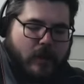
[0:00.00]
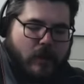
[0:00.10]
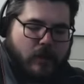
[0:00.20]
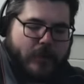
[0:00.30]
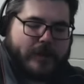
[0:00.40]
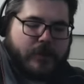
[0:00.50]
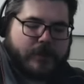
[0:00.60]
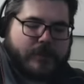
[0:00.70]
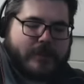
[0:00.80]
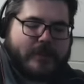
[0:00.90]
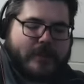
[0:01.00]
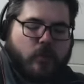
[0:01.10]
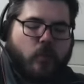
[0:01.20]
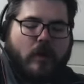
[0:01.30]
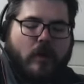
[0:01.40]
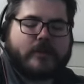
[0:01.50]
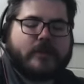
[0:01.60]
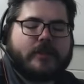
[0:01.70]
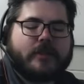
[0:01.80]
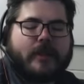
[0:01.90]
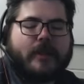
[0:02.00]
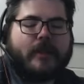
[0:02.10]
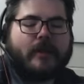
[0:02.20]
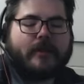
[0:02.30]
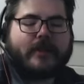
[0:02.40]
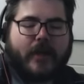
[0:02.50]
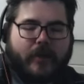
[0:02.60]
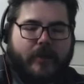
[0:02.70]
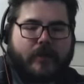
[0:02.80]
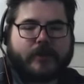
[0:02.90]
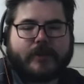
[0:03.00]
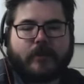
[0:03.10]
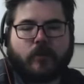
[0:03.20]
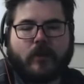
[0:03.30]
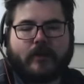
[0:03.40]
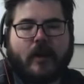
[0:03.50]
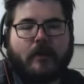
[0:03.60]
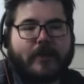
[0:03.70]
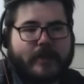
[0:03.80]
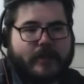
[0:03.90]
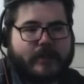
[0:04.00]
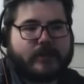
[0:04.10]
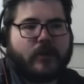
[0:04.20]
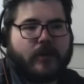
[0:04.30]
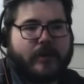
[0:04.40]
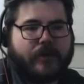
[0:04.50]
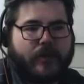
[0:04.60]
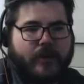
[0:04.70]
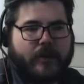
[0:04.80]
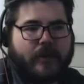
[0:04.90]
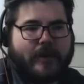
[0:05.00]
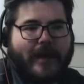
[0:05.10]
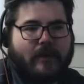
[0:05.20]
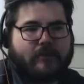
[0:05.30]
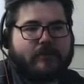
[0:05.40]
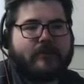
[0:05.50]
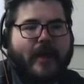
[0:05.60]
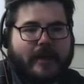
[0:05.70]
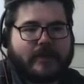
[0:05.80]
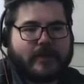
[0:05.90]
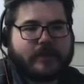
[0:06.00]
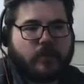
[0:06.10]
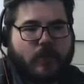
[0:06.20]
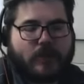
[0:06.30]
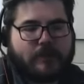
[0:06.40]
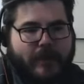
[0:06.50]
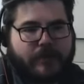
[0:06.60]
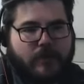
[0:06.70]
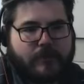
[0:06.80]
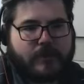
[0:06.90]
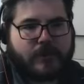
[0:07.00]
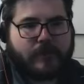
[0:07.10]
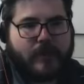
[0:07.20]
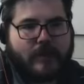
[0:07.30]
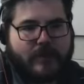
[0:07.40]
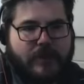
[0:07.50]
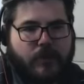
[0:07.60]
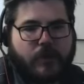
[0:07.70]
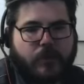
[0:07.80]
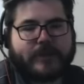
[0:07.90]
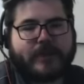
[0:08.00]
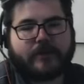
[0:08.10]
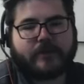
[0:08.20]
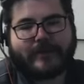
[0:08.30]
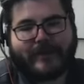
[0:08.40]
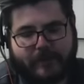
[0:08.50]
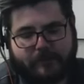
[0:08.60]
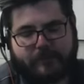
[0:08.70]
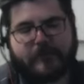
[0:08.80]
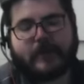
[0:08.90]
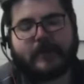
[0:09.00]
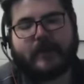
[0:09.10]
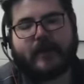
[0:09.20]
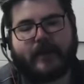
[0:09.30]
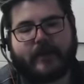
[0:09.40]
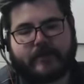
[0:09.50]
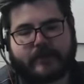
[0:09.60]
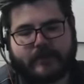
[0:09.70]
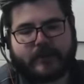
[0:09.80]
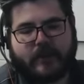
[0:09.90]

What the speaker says: a resource to see what carriers and what companies are in your area and have access to what spectrum. So then you could reach out to them and,